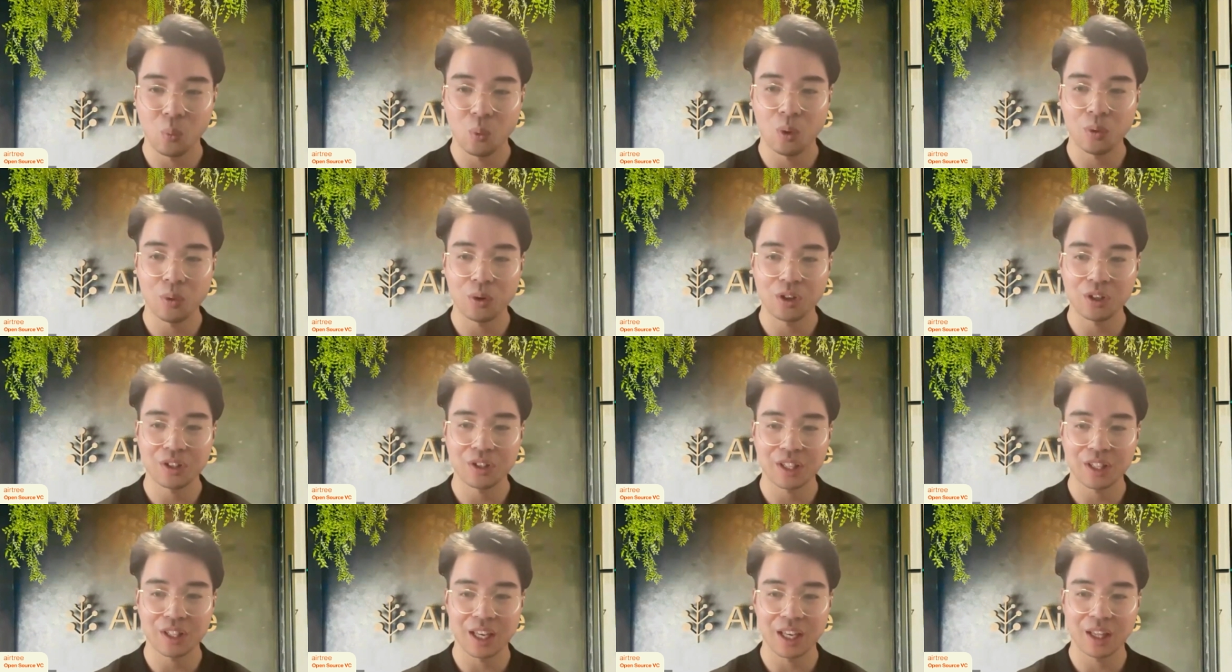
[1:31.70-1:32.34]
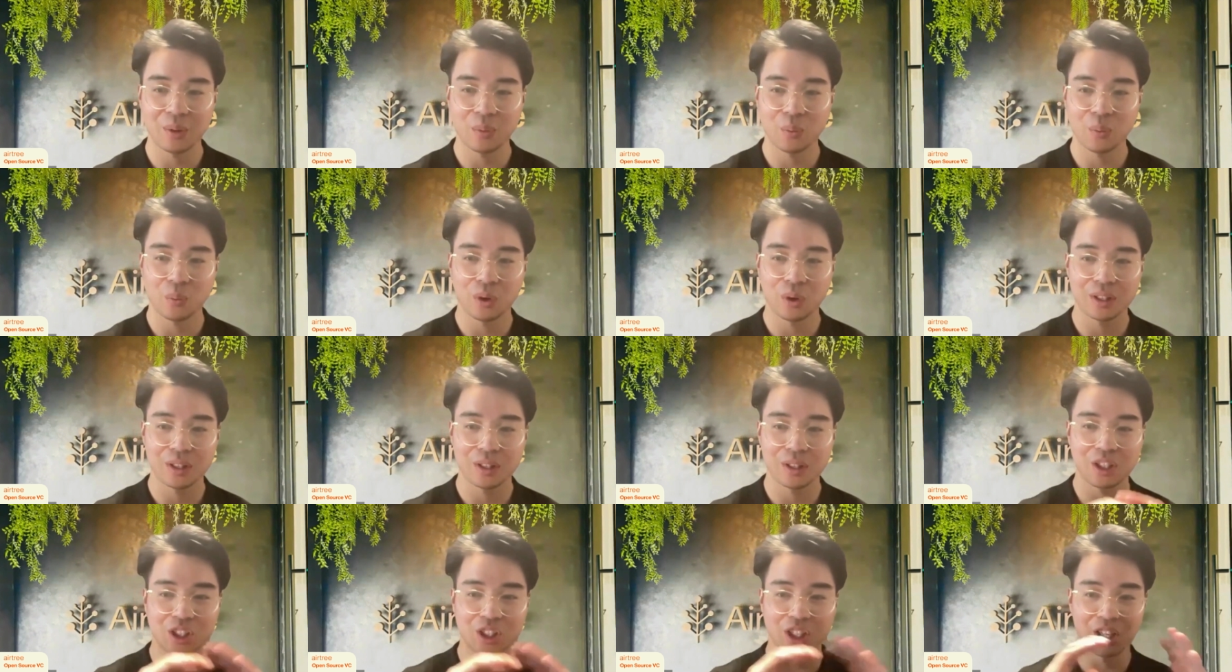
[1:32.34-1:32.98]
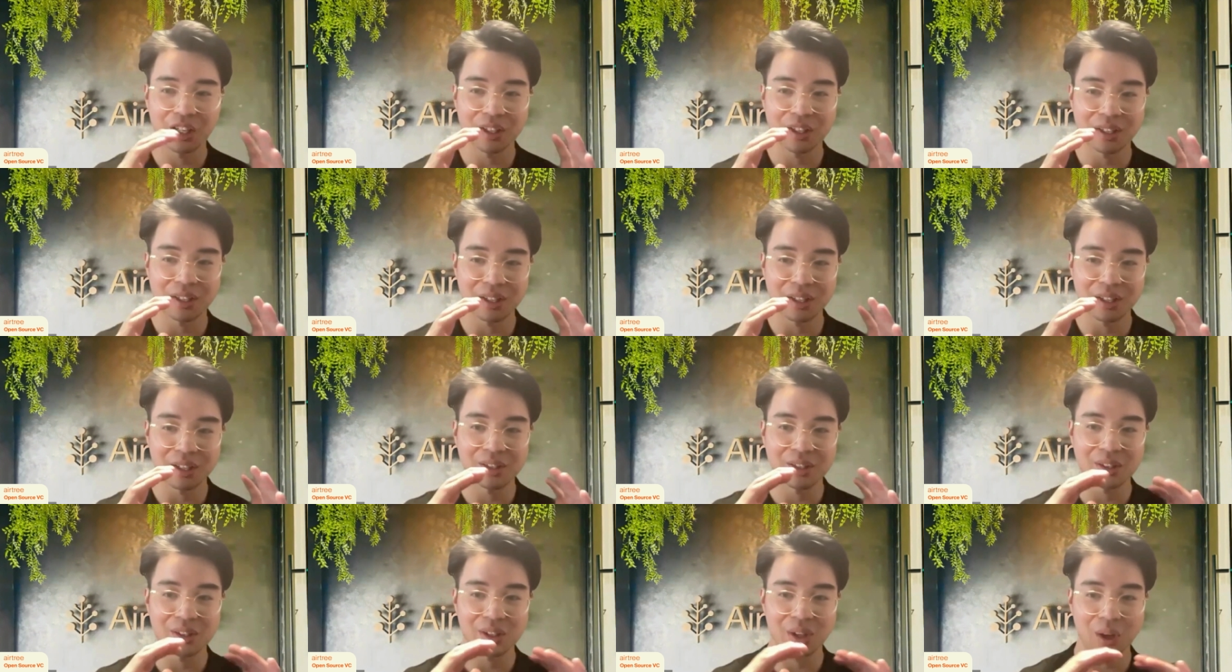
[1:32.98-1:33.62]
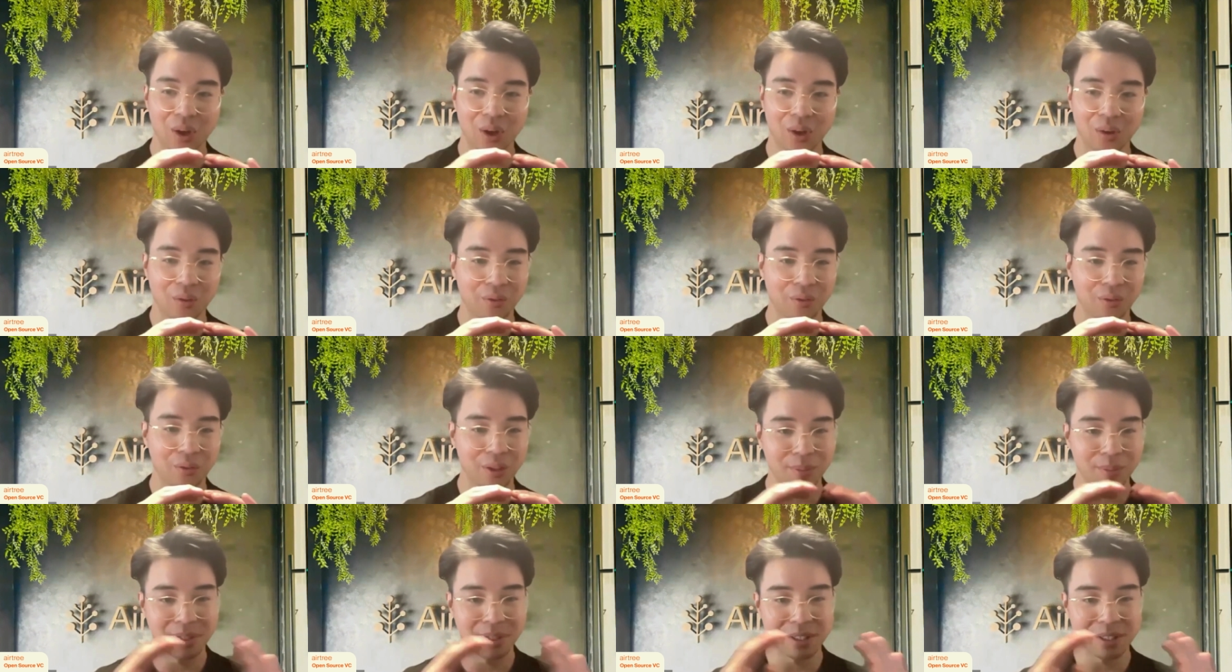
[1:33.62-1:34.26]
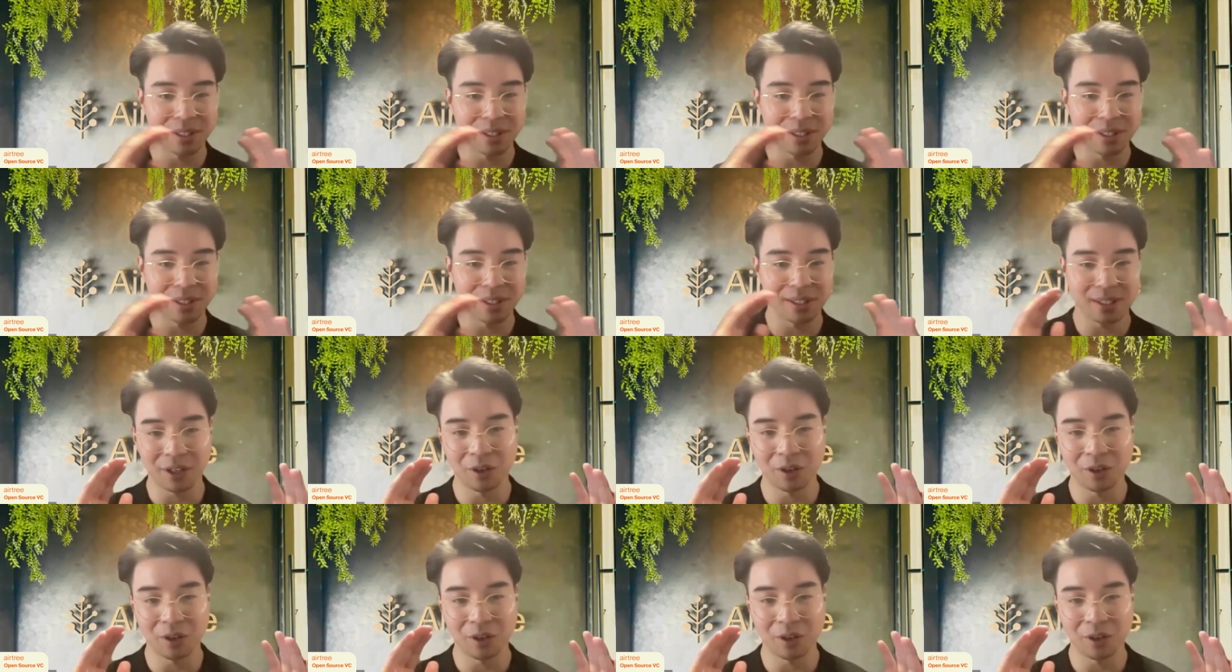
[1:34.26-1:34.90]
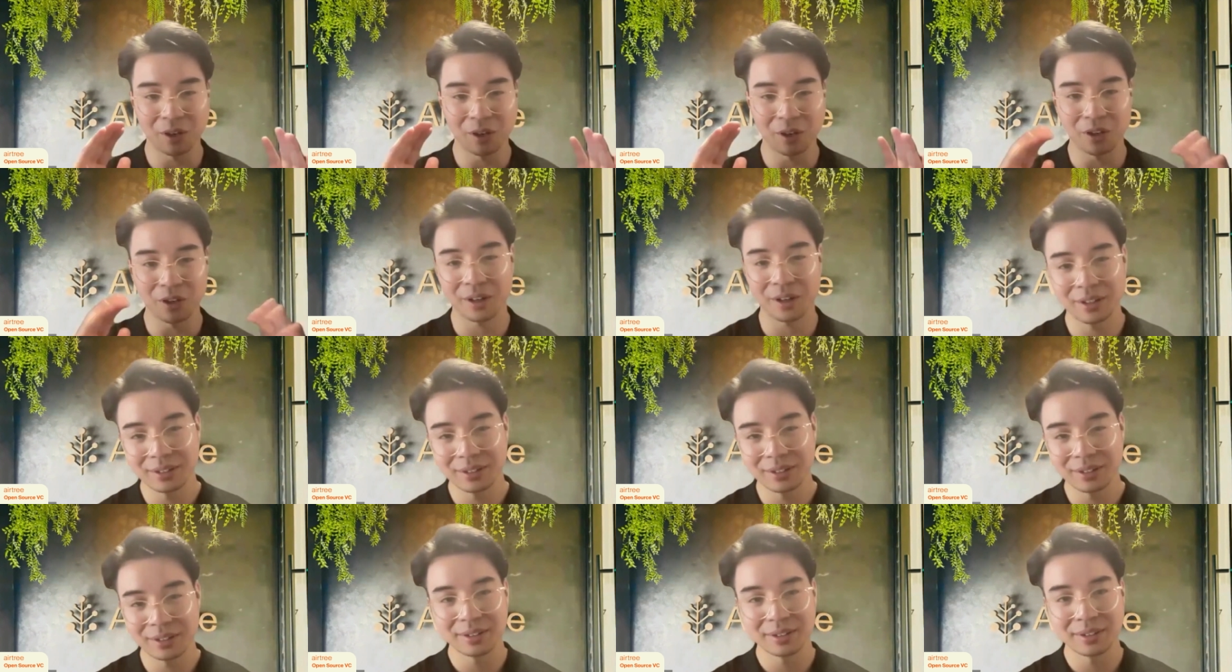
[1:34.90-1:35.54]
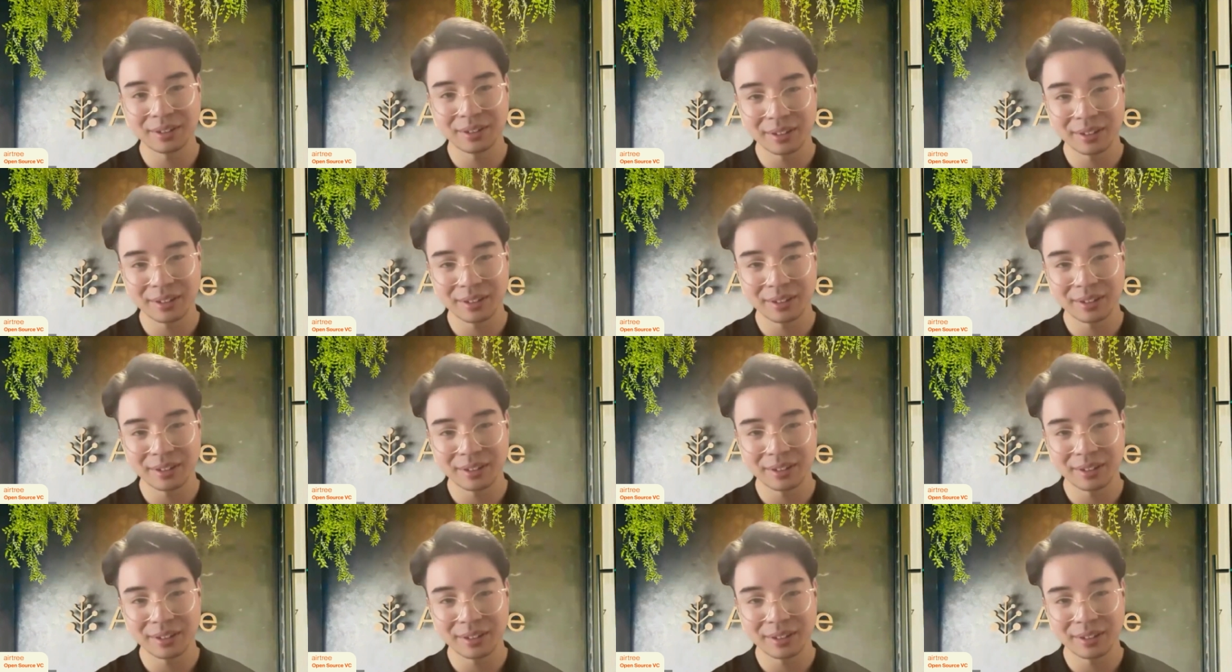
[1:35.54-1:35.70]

What would you say was the genesis of the business FAQ doc?